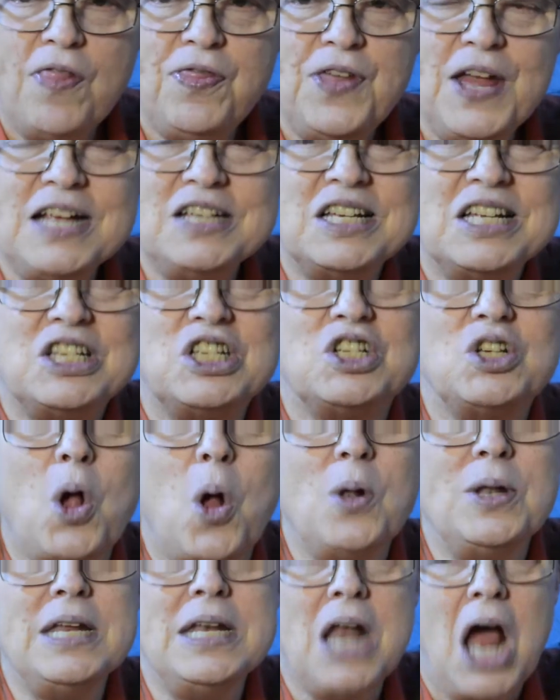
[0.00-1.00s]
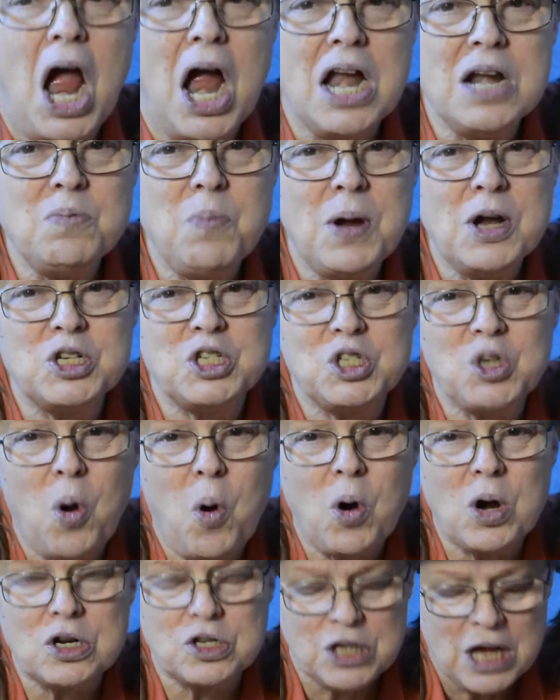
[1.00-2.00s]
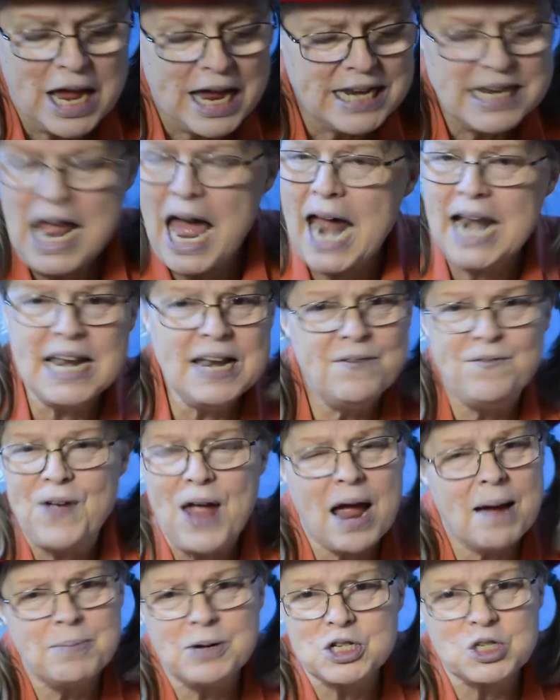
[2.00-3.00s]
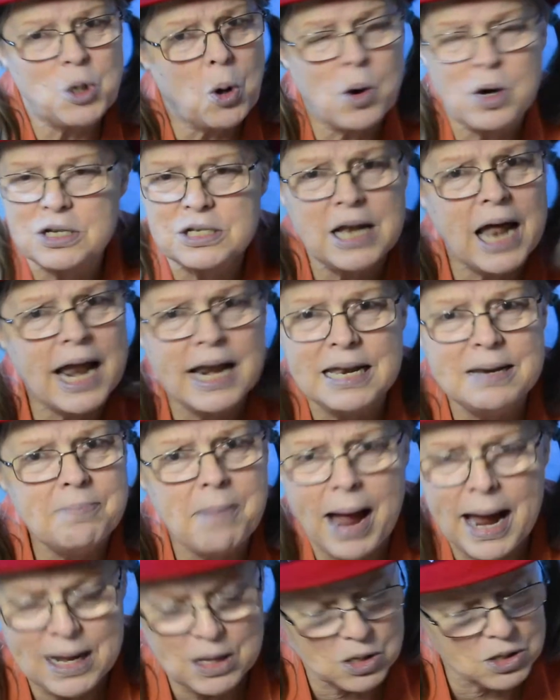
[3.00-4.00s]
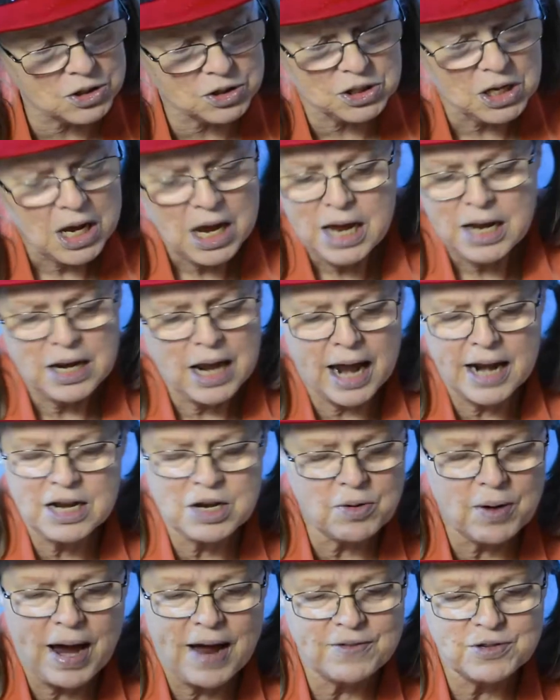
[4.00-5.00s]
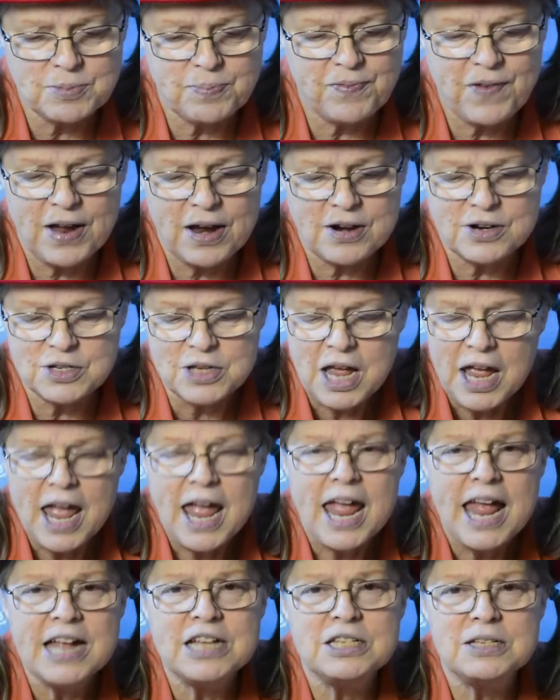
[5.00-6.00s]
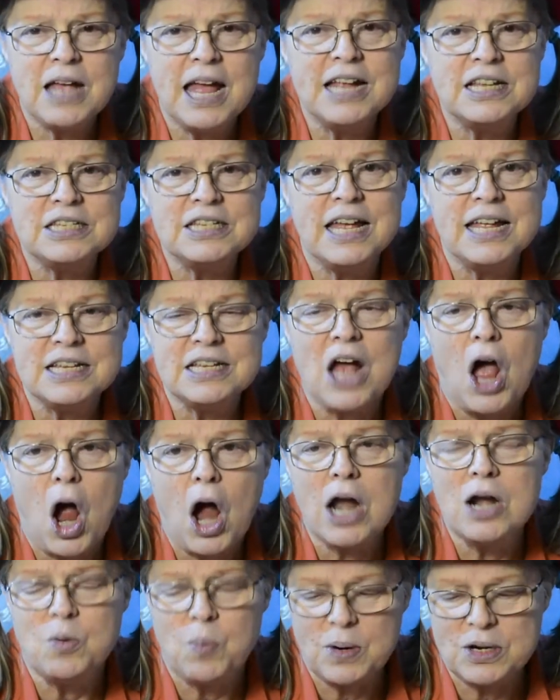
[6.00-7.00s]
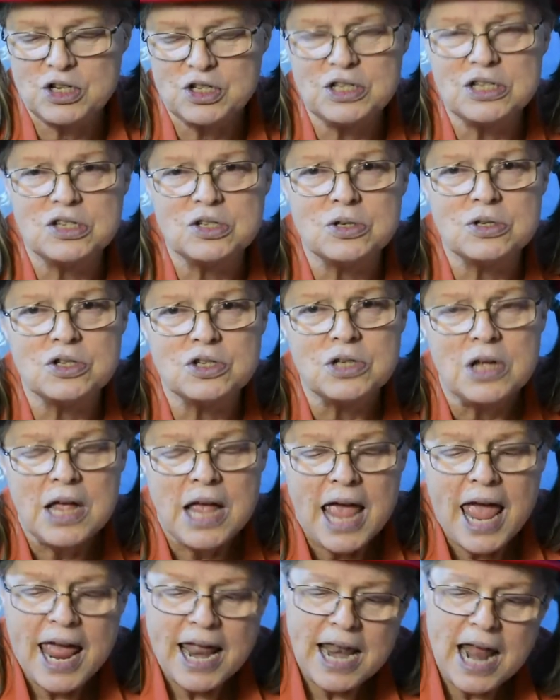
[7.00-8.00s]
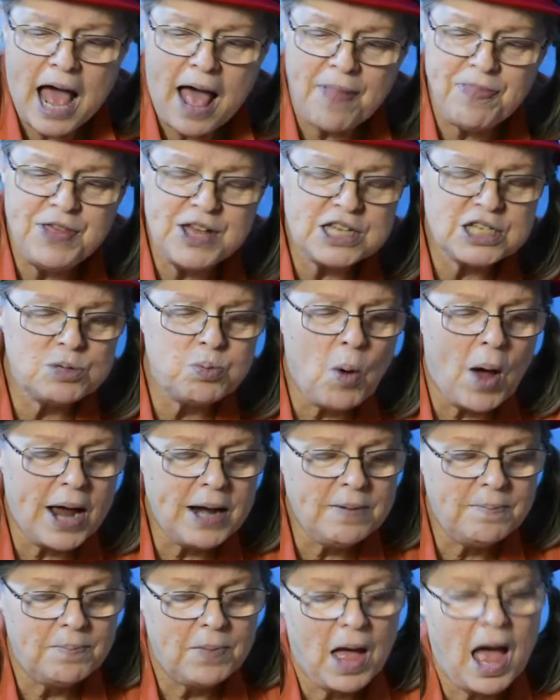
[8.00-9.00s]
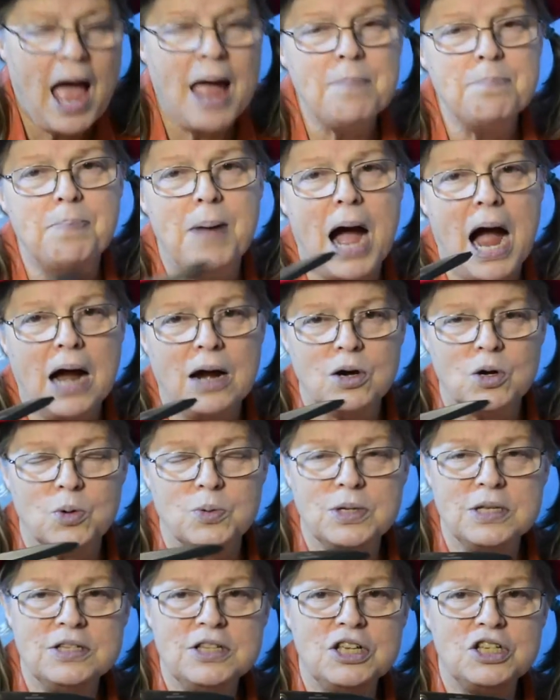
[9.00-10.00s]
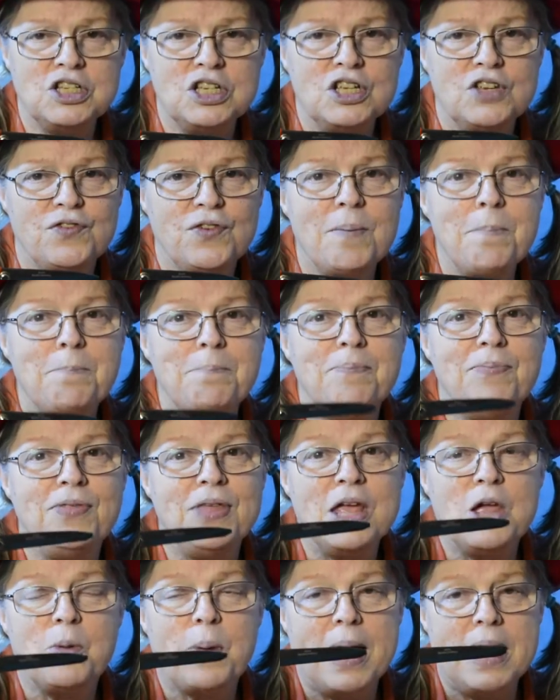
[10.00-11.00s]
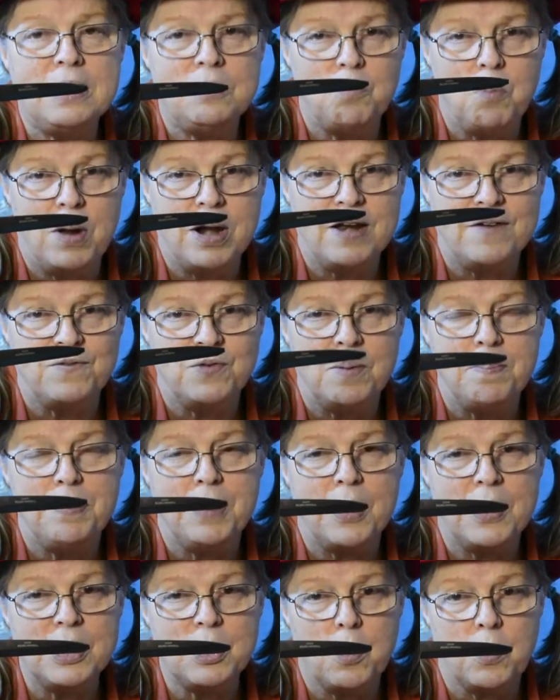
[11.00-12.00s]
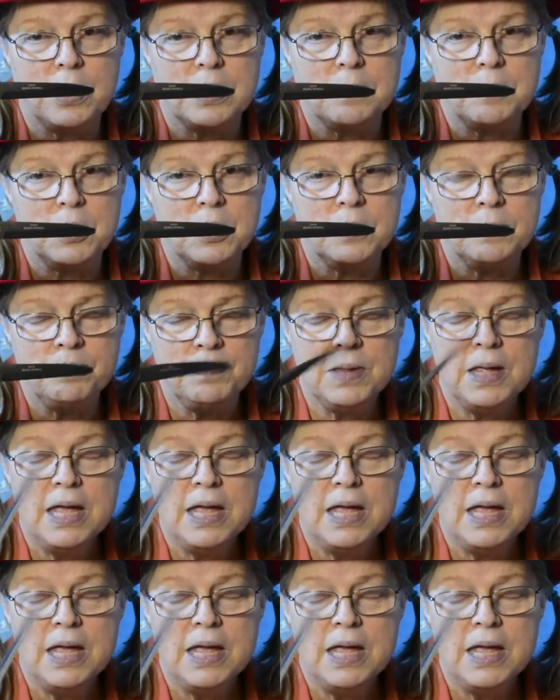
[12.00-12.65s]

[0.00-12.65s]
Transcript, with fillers: things, it's sold in hardware stores, not in fabric stores, not in Michael's, not in craft fairs. It's, it's, it's a hardware scissors. This one I borrowed. This is from the great, wonderful Barry Gordimer.